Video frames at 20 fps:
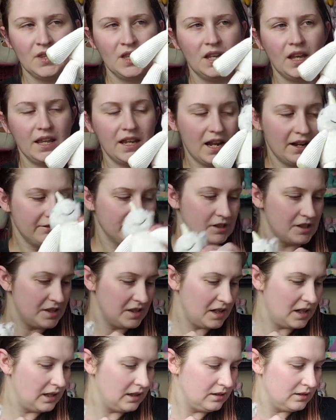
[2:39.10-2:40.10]
And
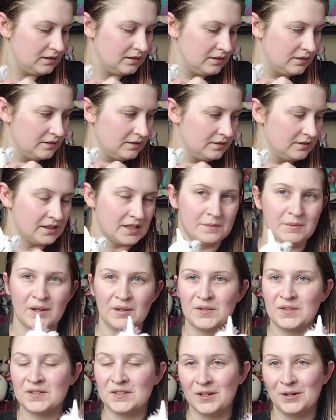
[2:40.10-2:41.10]
everything
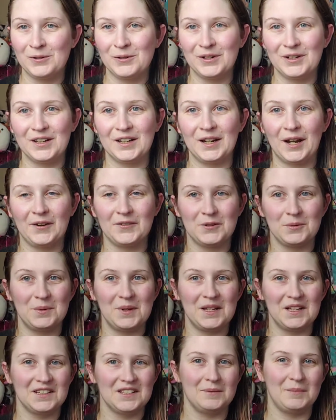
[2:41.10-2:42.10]
smells so good after
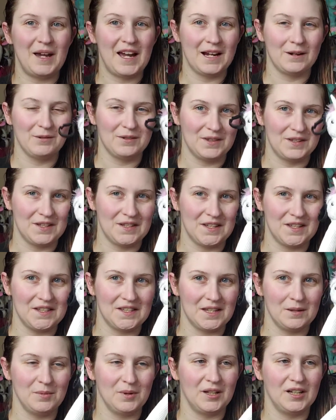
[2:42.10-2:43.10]
being in the bag with the
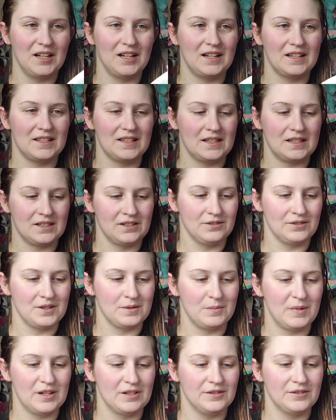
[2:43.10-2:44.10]
Scentsy Buddy because it still
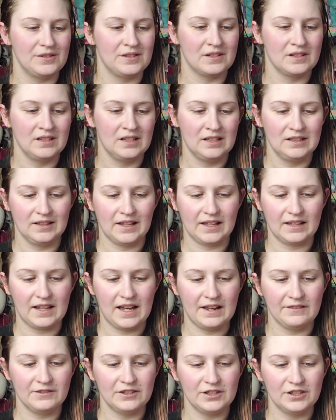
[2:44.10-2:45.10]
smells like
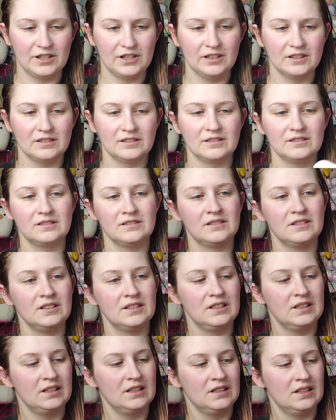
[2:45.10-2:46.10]
lavender.
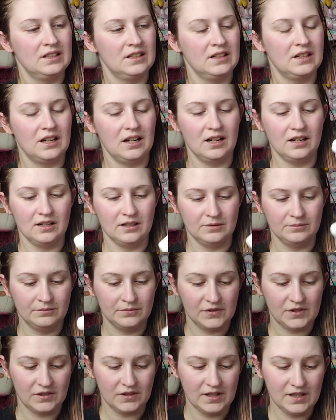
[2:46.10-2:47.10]

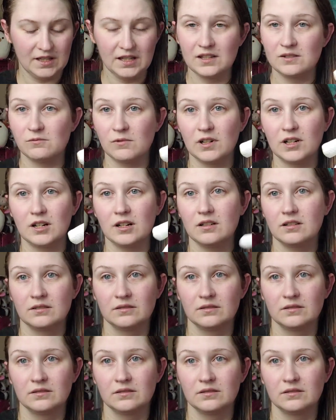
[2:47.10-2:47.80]
So these things work.